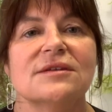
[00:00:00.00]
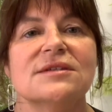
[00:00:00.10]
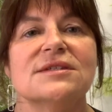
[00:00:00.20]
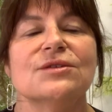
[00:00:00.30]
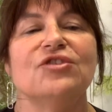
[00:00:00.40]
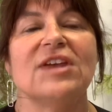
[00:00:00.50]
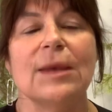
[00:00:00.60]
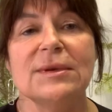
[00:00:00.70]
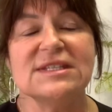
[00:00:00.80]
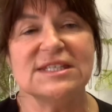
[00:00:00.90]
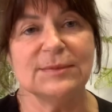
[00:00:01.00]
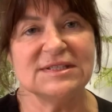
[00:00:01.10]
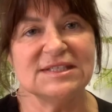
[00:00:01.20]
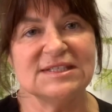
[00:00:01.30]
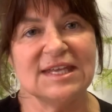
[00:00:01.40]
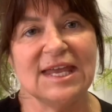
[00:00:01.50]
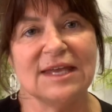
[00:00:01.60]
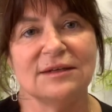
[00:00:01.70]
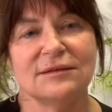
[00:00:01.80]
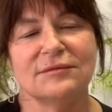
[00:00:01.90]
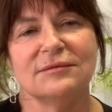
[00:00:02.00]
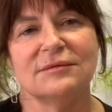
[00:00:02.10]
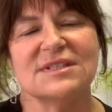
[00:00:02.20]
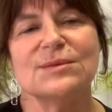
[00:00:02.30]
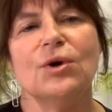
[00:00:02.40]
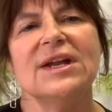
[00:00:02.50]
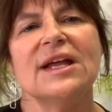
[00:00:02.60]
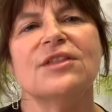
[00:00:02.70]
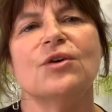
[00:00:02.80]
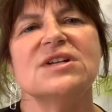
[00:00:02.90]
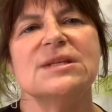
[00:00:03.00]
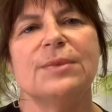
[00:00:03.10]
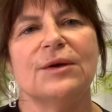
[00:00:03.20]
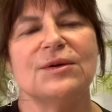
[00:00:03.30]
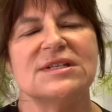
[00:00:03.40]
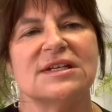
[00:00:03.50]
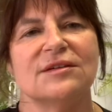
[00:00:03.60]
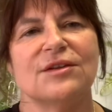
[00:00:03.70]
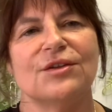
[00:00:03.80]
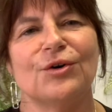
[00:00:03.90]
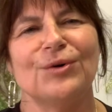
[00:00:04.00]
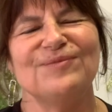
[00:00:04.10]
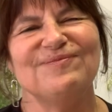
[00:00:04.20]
So she came out to see me today, and this morning I thought about it and thought,